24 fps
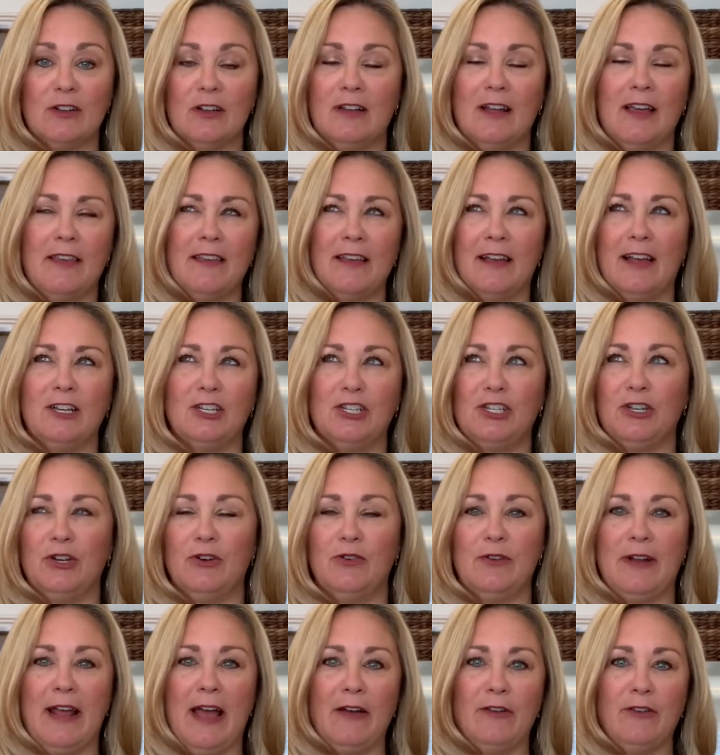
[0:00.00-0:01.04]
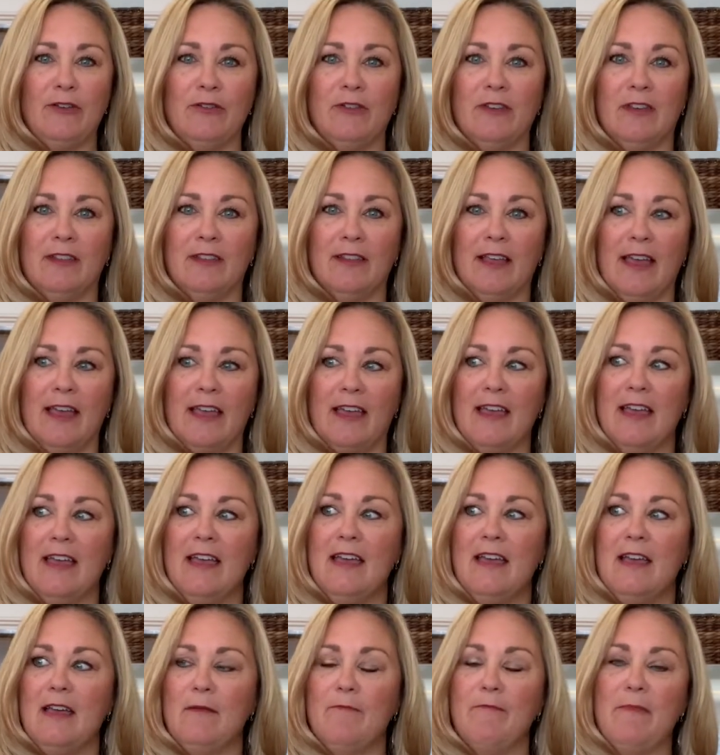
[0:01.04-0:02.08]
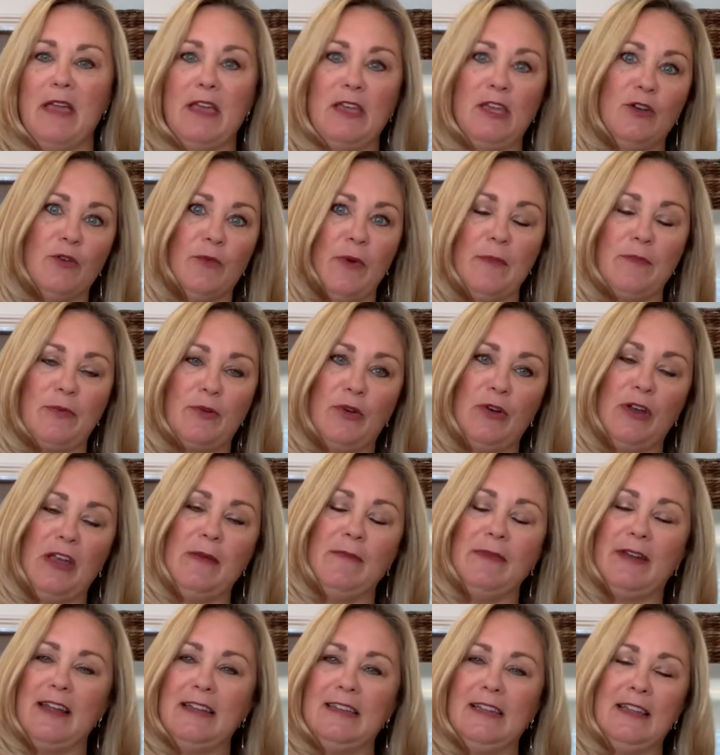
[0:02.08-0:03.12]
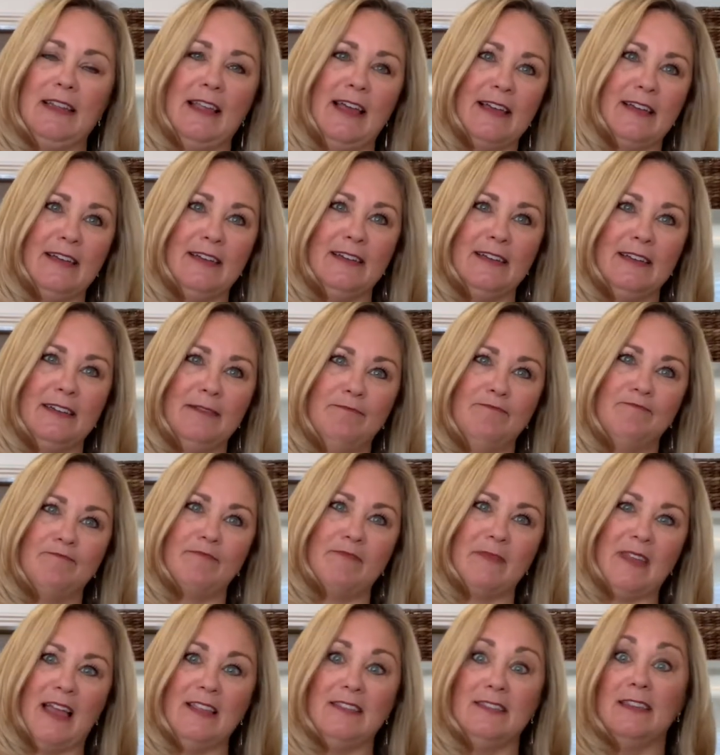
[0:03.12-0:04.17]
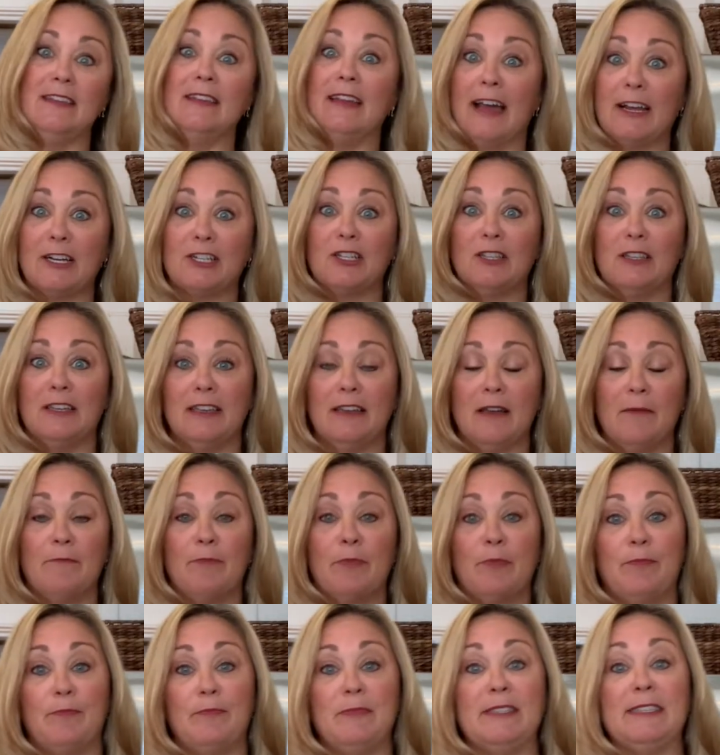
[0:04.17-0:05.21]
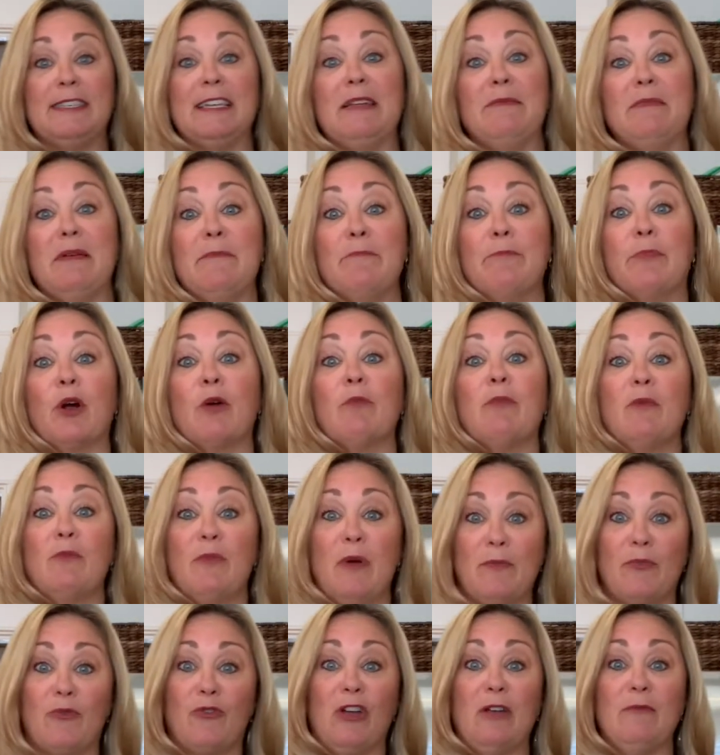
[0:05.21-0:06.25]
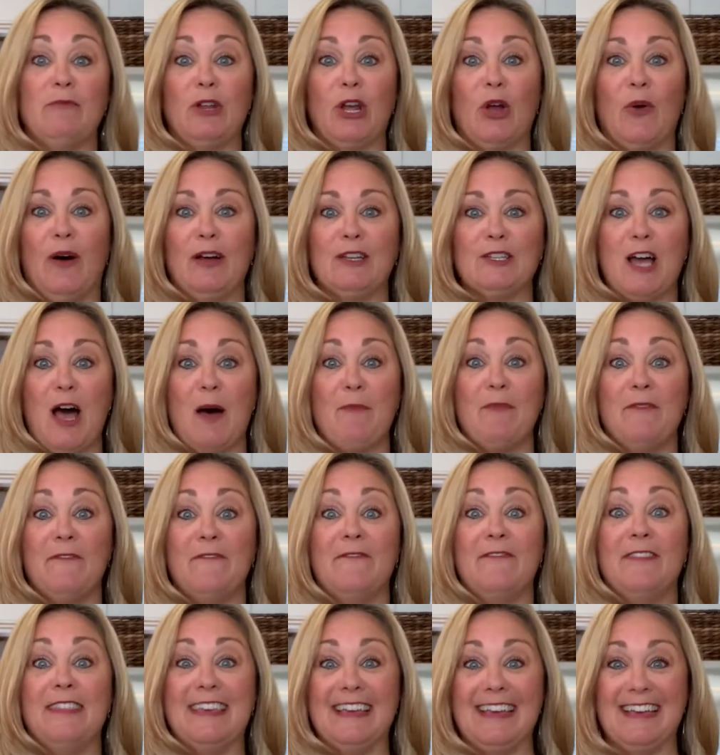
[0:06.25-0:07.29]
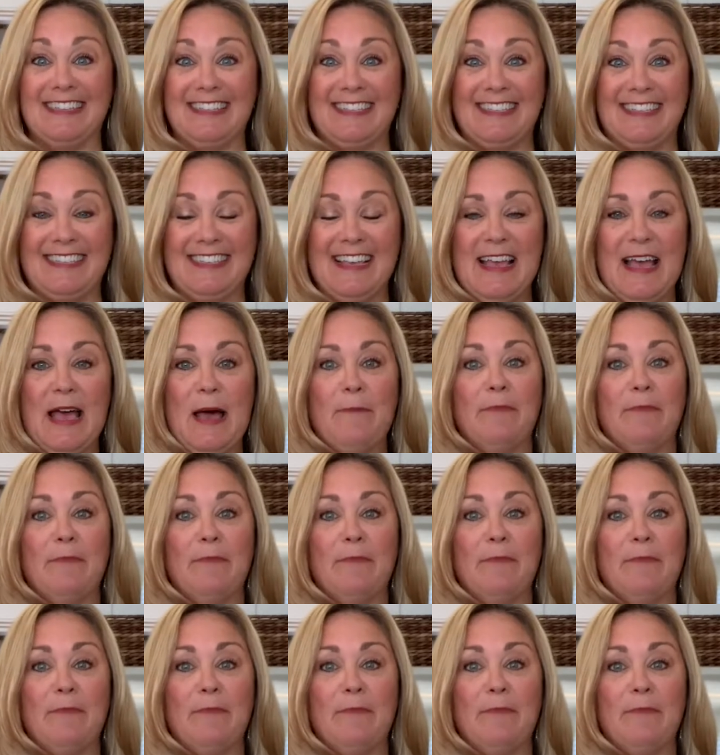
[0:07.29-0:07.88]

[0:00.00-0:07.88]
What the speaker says: And I think I showed how you can like make your whipped cream. And I did actually a cinnamon bourbon whipped cream to go on top of this.